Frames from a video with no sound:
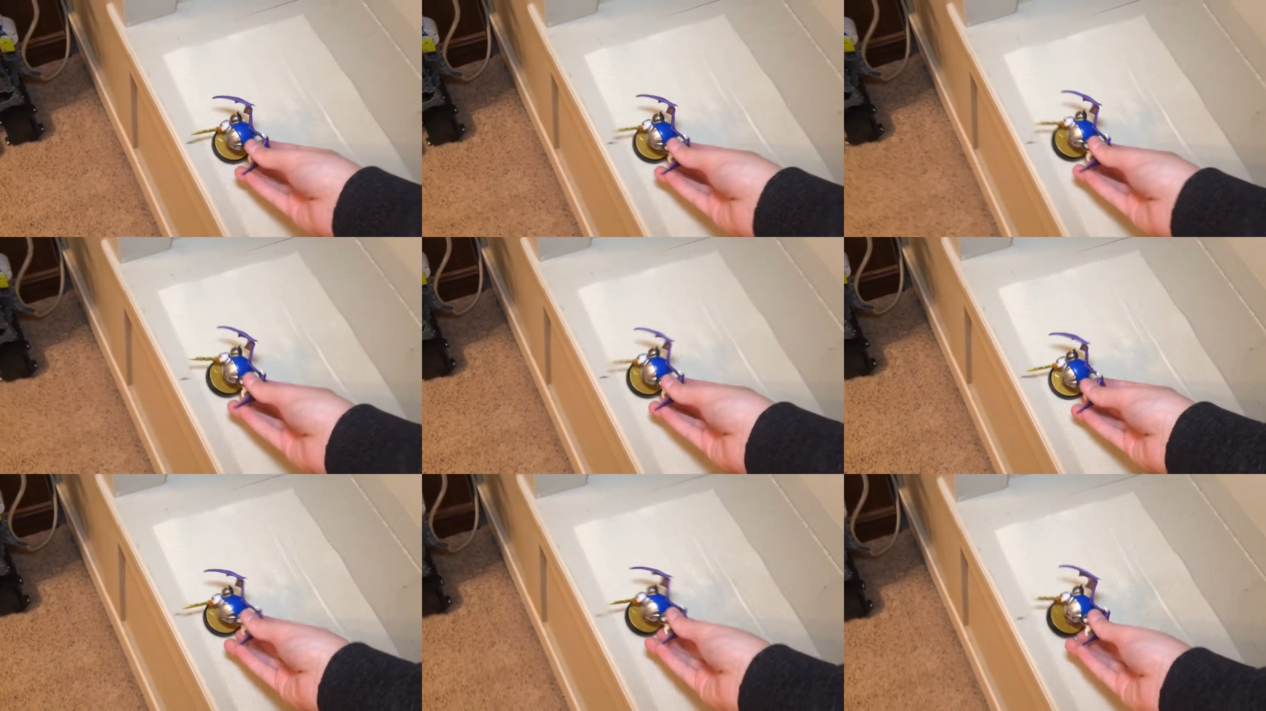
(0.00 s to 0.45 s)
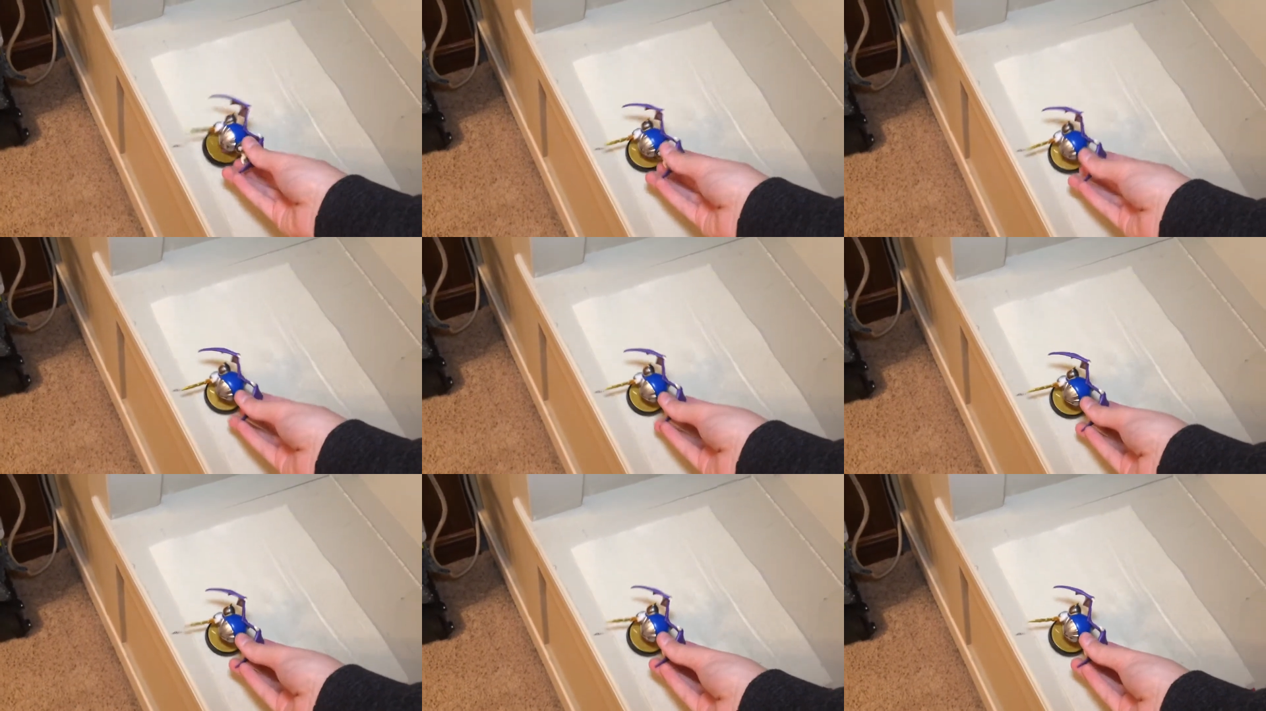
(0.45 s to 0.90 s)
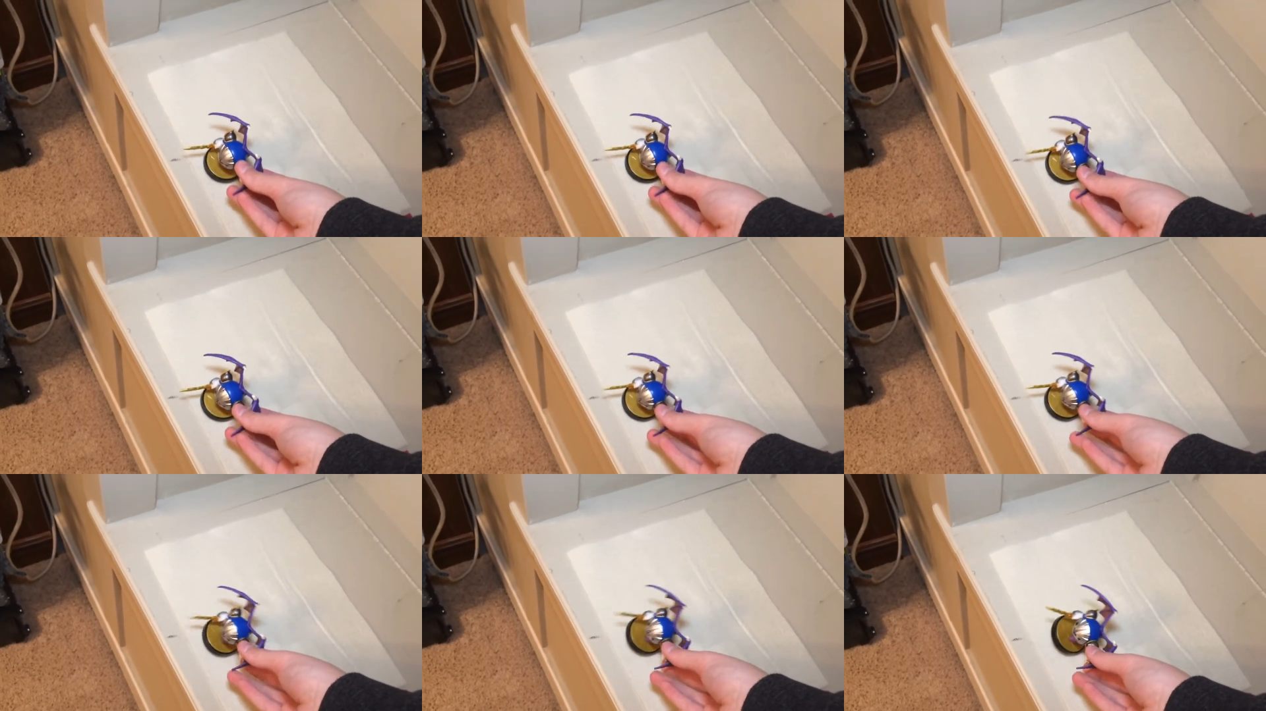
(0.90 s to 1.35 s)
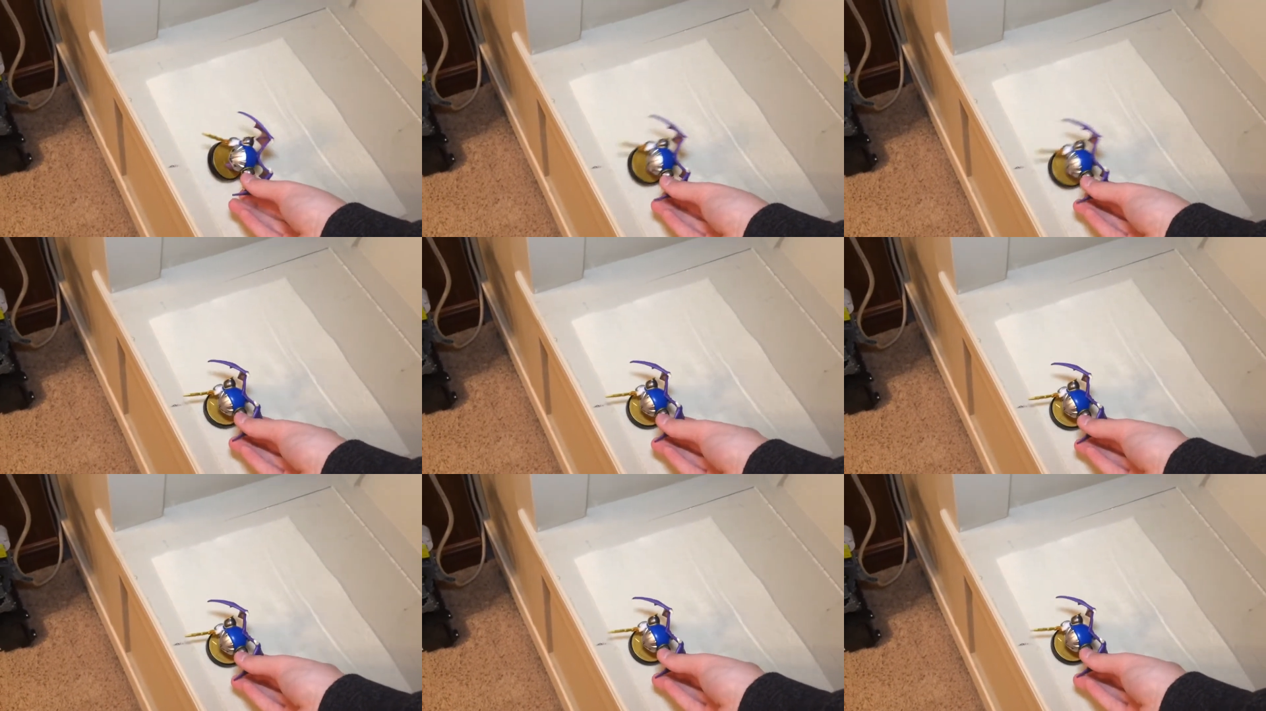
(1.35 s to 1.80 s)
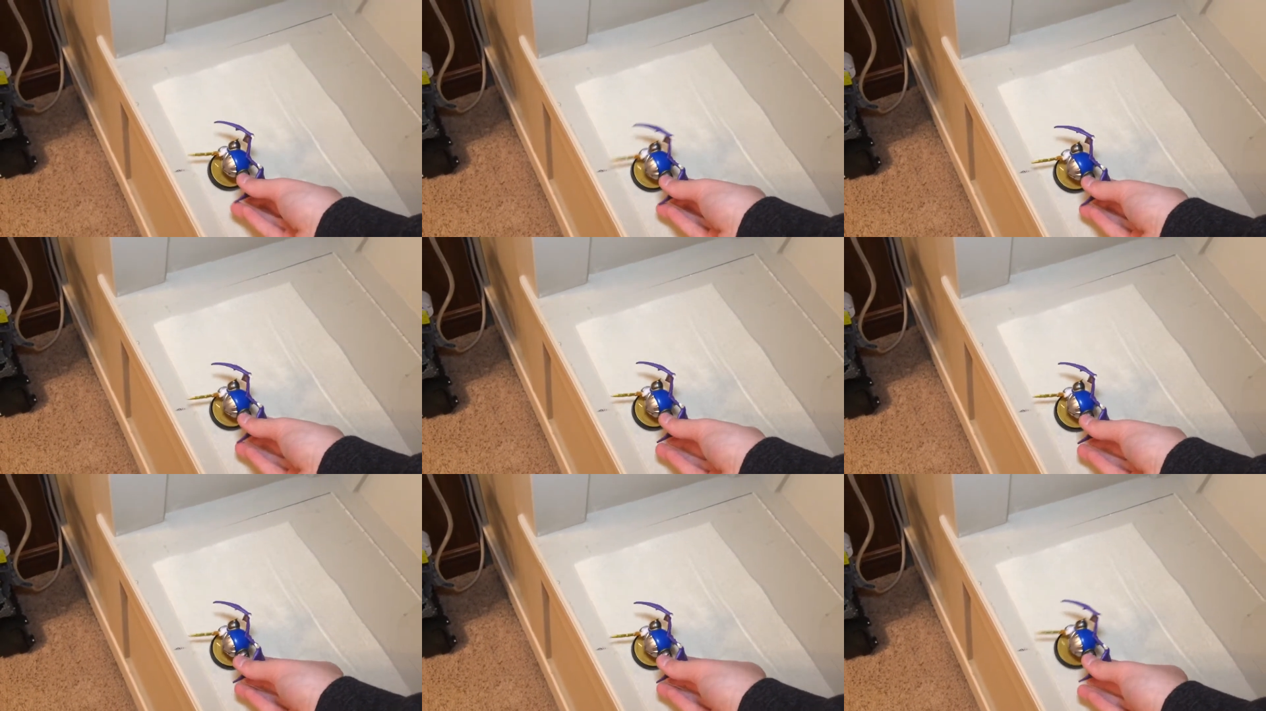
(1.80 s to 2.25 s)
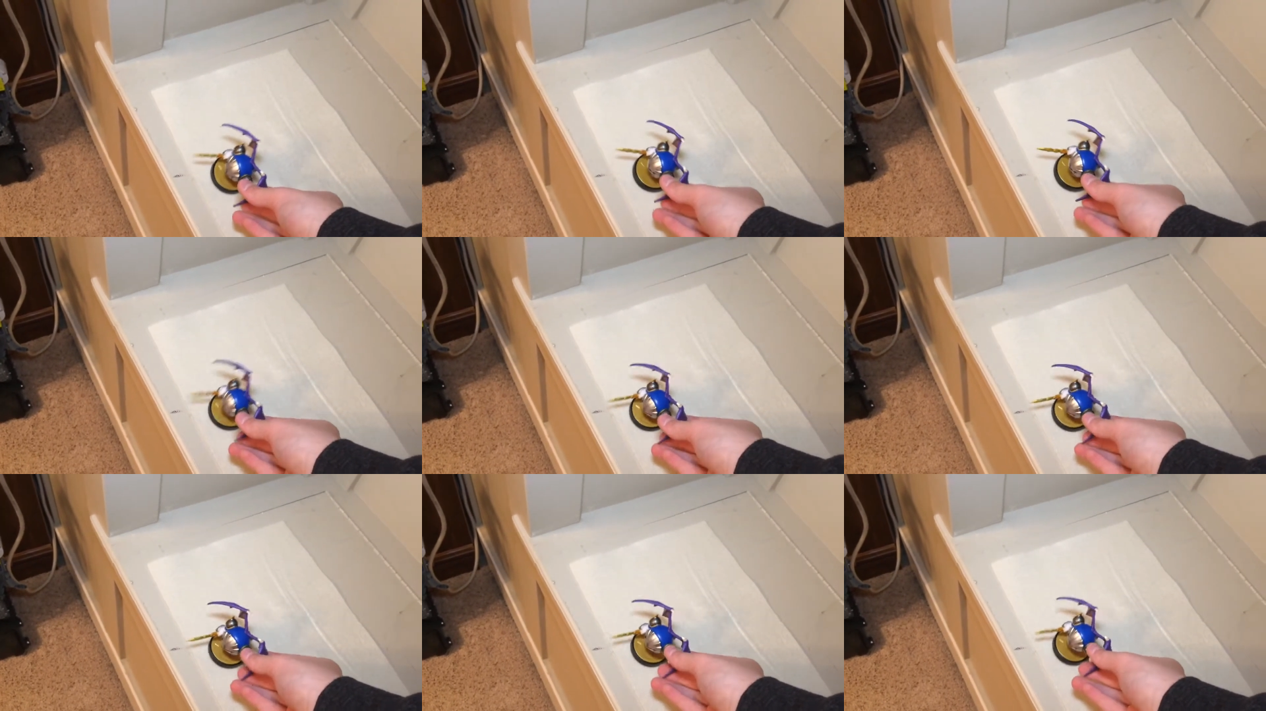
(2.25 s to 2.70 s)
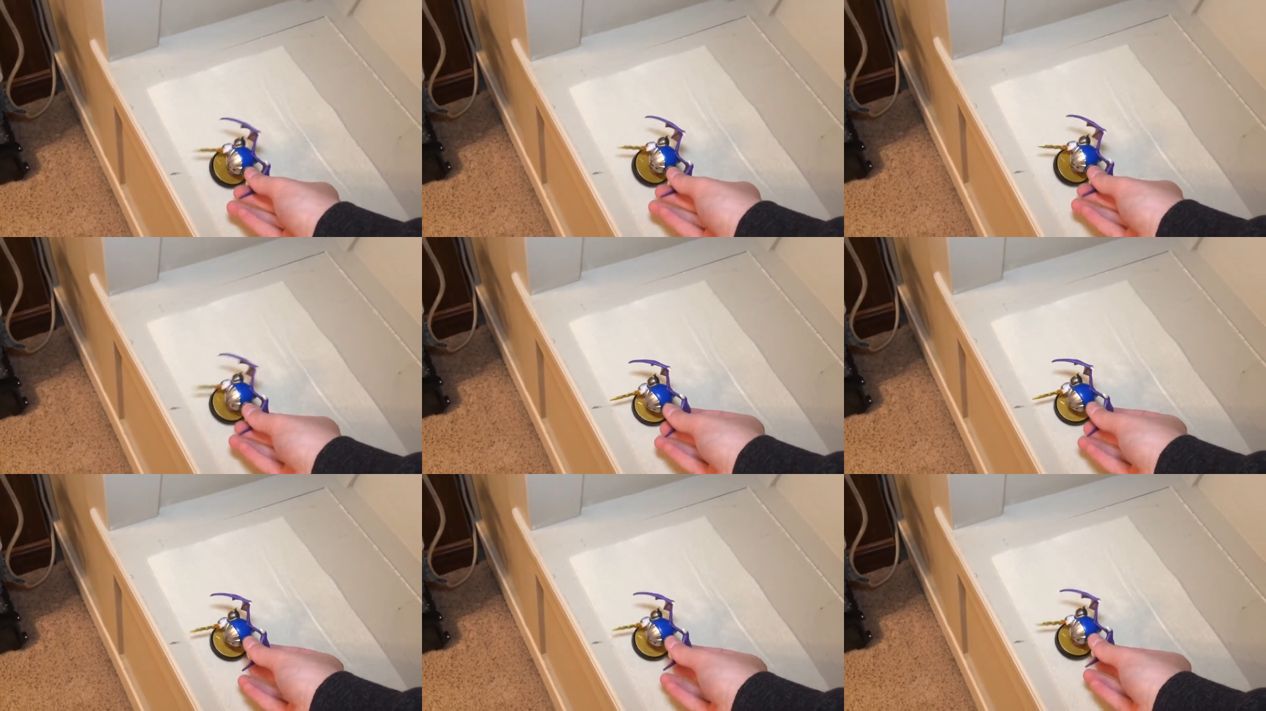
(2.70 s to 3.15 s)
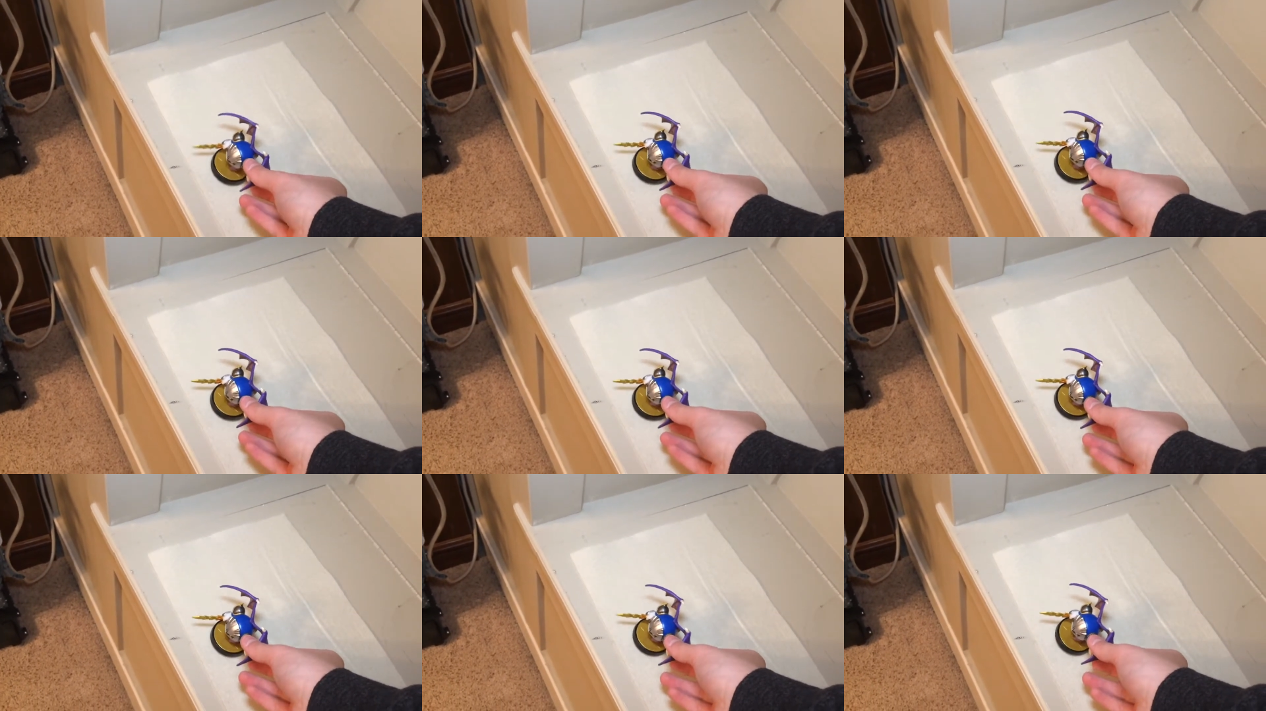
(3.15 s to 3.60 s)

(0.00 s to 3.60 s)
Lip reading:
No face is visible, so there are no lips to read.